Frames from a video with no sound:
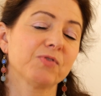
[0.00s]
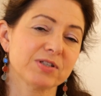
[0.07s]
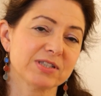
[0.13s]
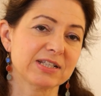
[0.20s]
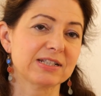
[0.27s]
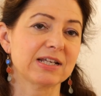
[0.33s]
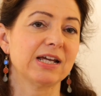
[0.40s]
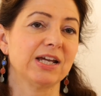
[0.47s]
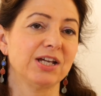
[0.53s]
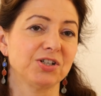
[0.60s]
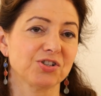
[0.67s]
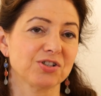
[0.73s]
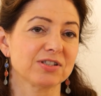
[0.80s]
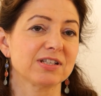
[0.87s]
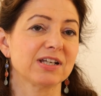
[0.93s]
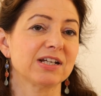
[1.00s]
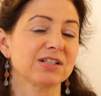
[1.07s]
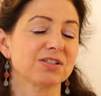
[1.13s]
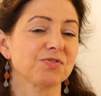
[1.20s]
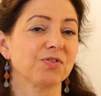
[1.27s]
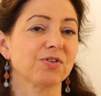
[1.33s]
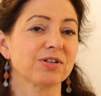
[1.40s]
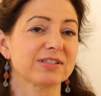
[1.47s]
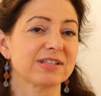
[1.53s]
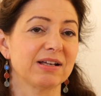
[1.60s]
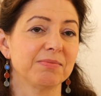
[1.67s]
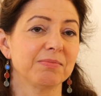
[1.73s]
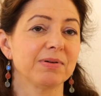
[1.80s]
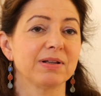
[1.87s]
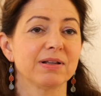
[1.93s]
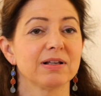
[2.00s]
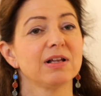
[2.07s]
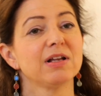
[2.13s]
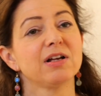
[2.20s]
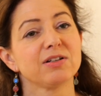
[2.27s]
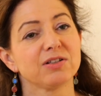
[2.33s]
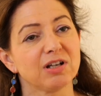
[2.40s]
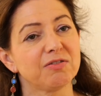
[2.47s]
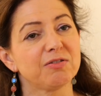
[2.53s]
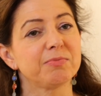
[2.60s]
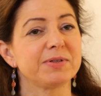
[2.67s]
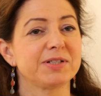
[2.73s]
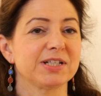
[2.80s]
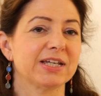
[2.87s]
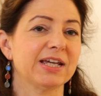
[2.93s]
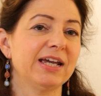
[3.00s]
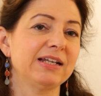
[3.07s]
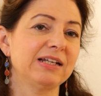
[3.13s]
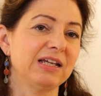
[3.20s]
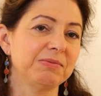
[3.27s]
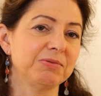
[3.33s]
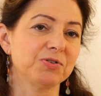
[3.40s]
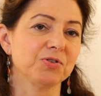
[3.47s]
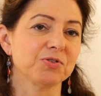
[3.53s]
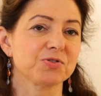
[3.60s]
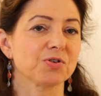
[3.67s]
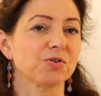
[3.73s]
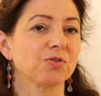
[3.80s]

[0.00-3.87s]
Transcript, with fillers: with other agents, as for example, novel BTK inhibitors